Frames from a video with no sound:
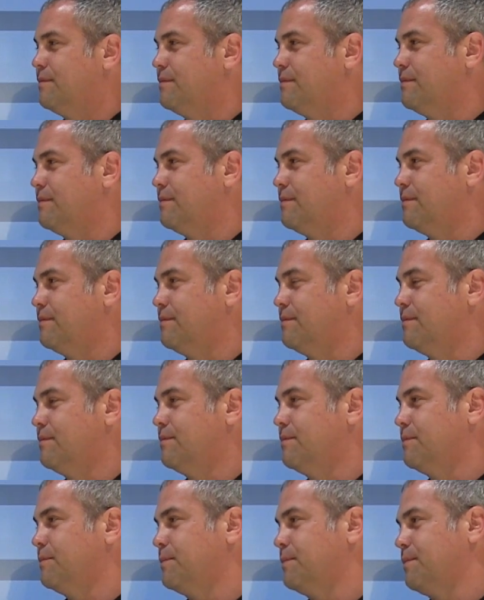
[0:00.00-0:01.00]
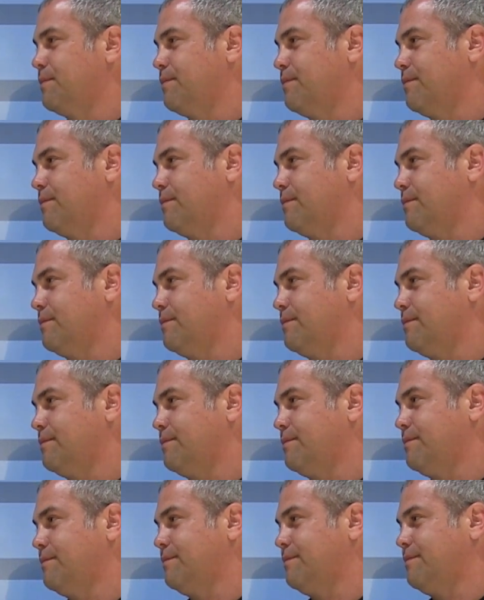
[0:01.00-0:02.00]

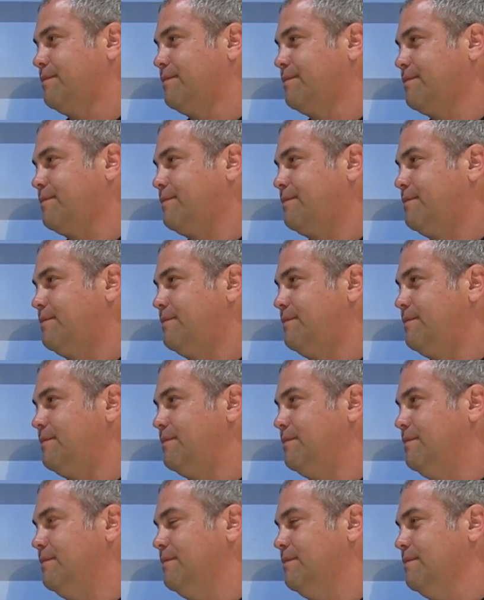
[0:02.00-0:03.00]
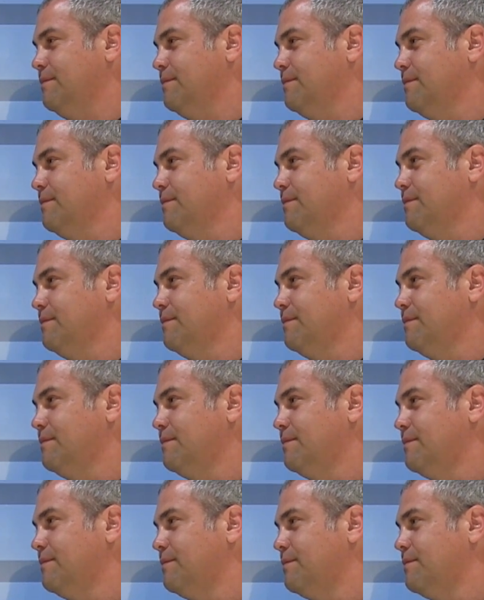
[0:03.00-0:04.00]

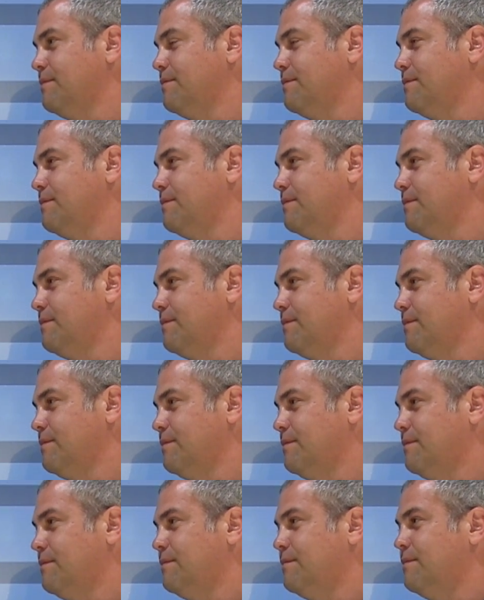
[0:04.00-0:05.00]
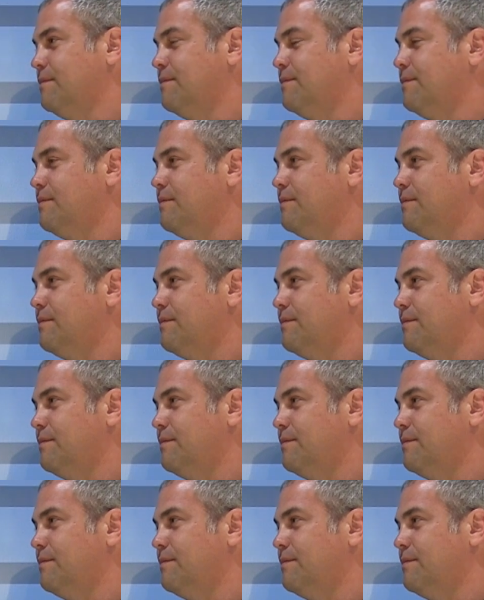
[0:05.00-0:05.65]
(not speaking)